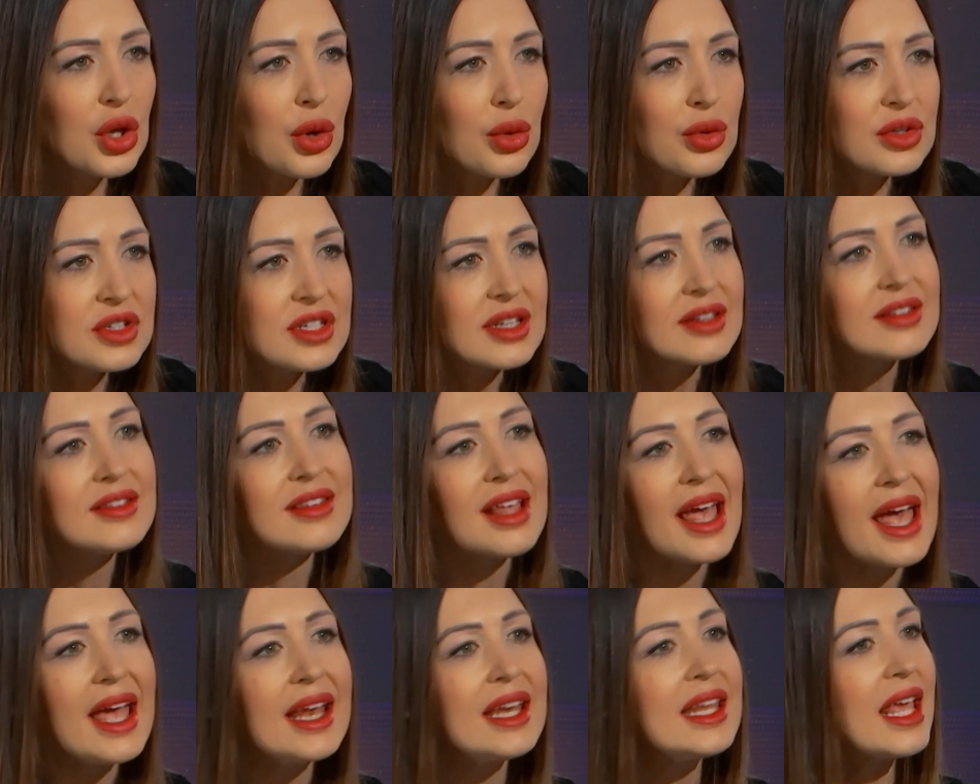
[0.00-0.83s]

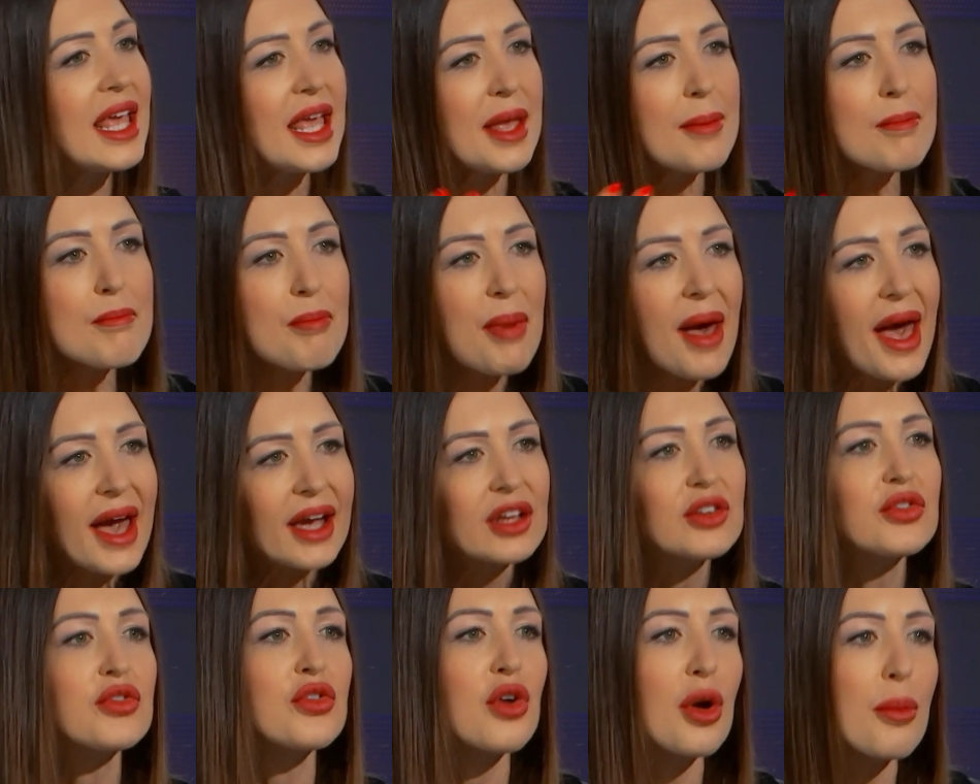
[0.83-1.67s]
noticed any
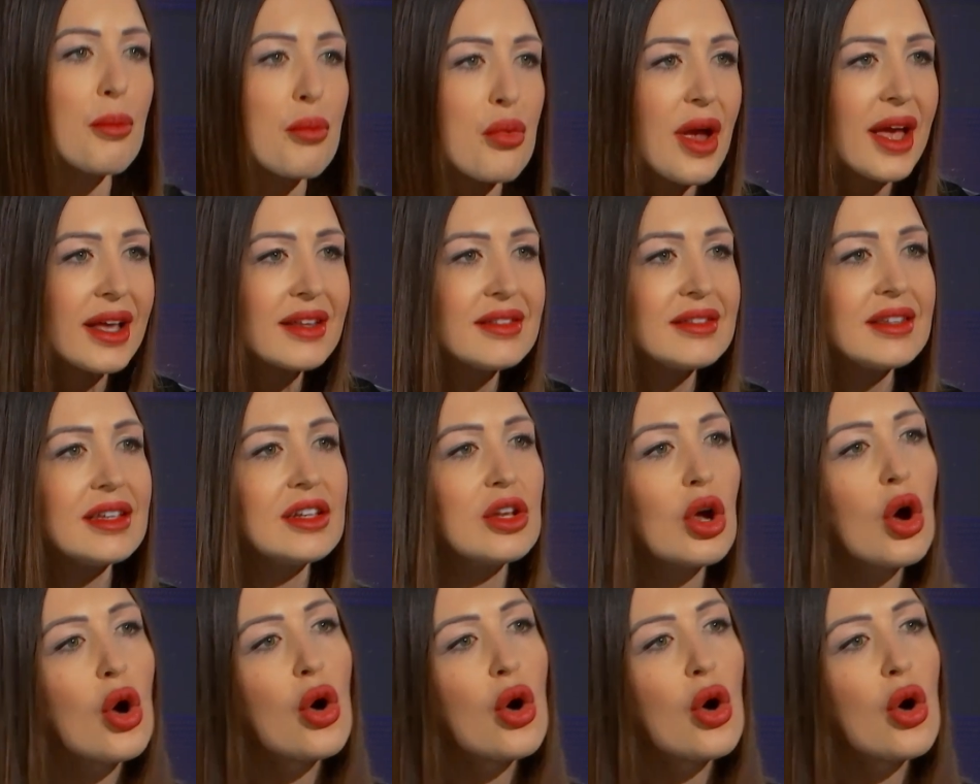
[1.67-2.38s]
impact from Brexit